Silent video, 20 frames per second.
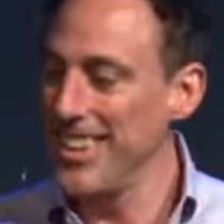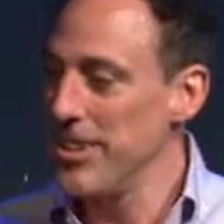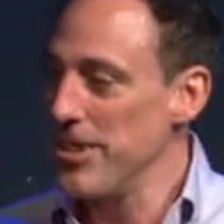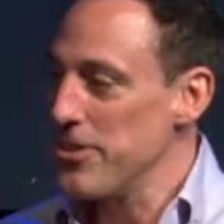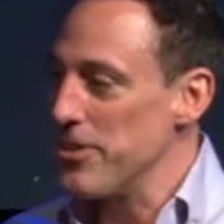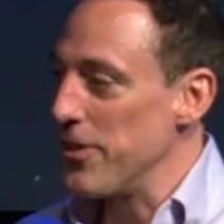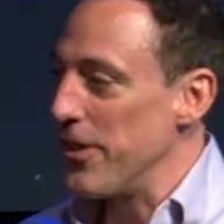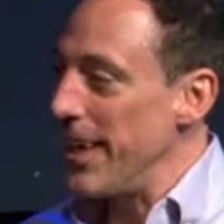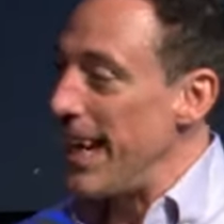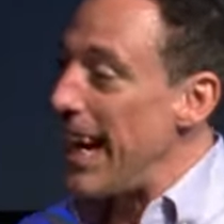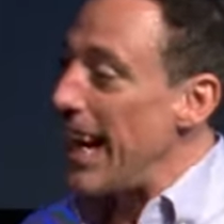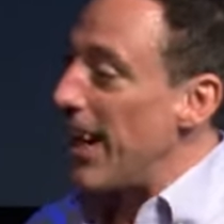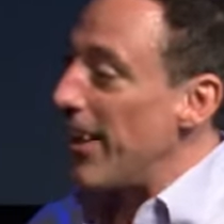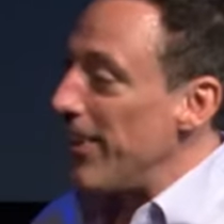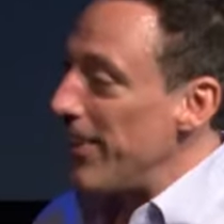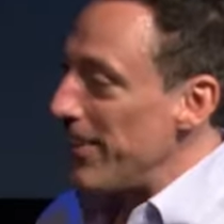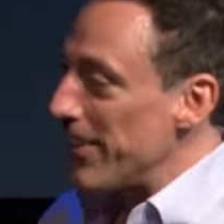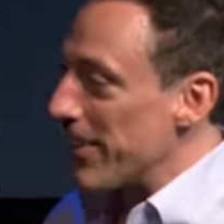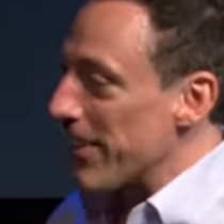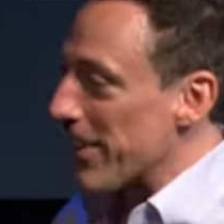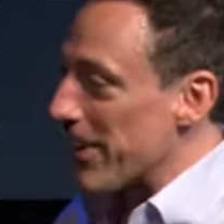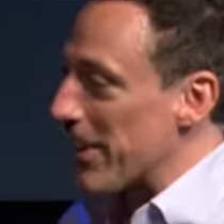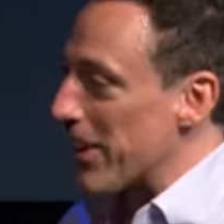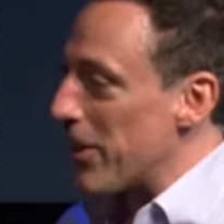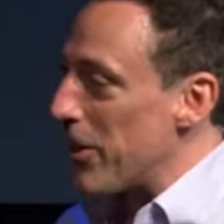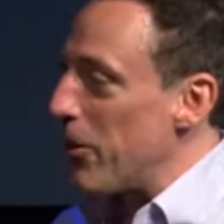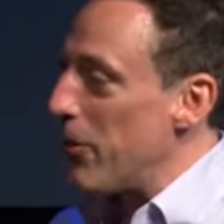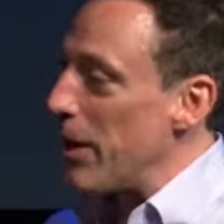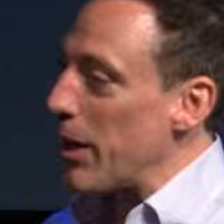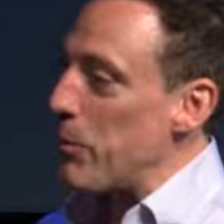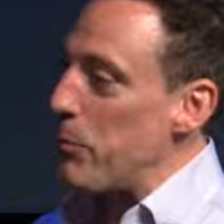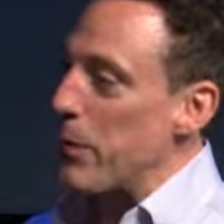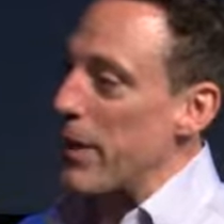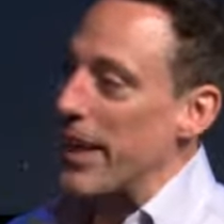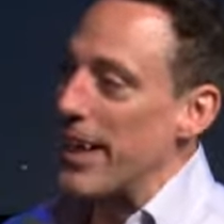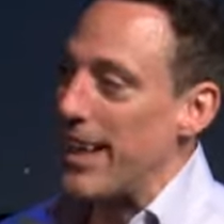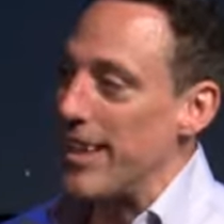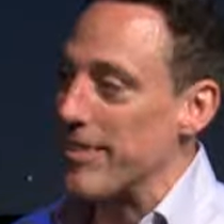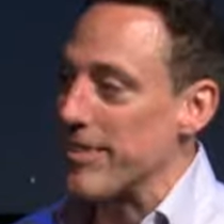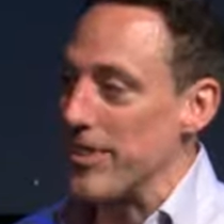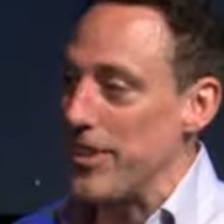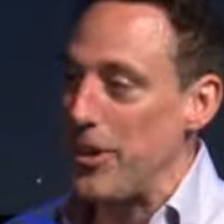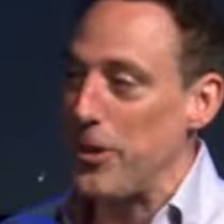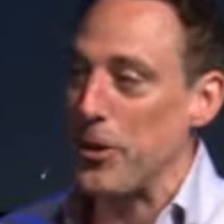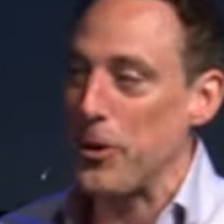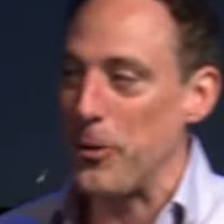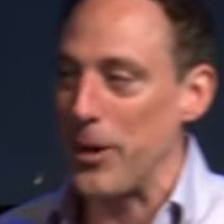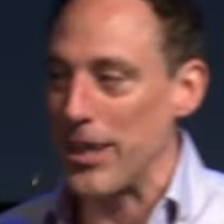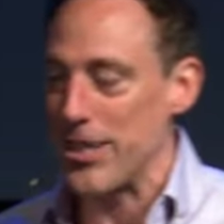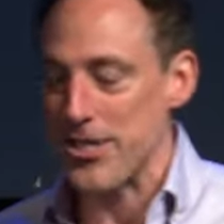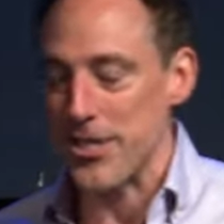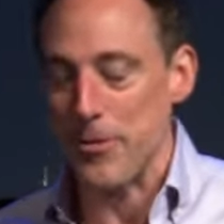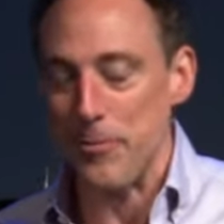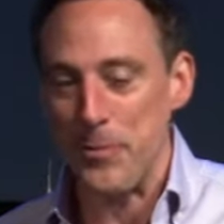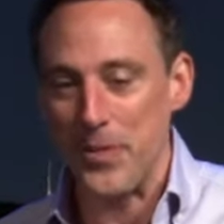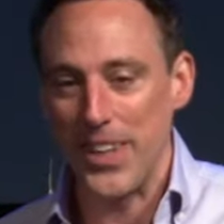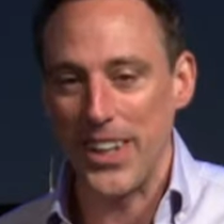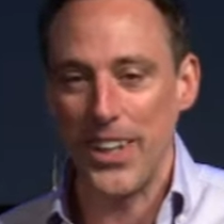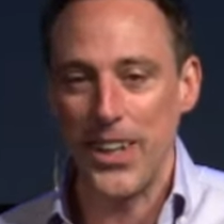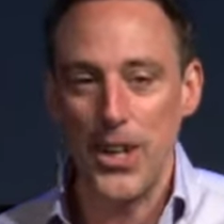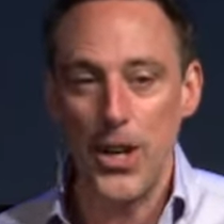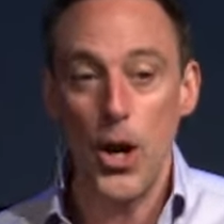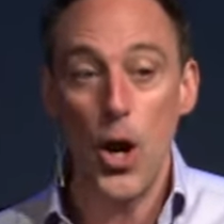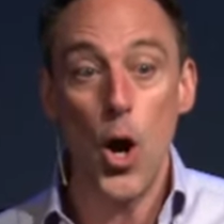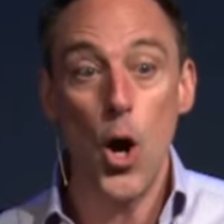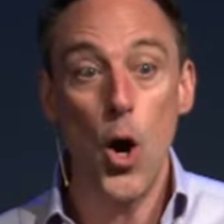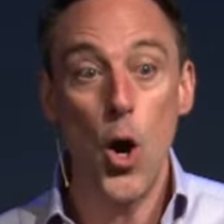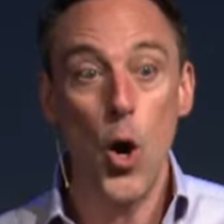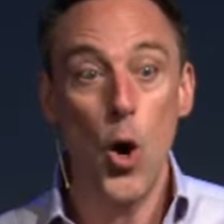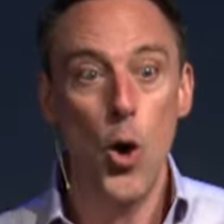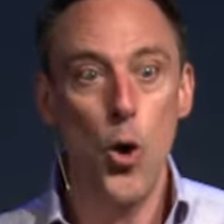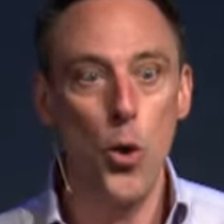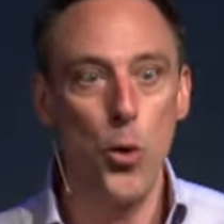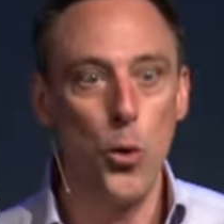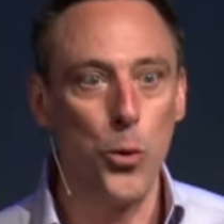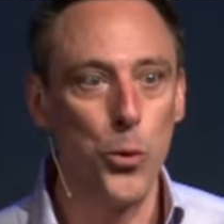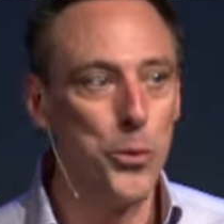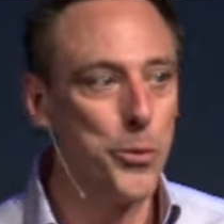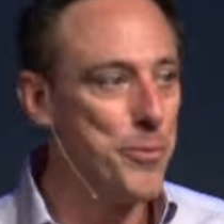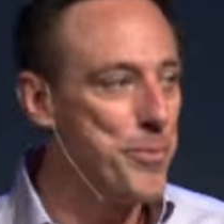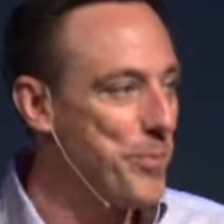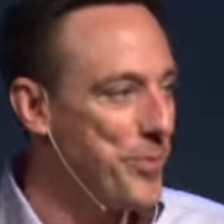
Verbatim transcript: So now they're going to go away and pray and ask another question Who?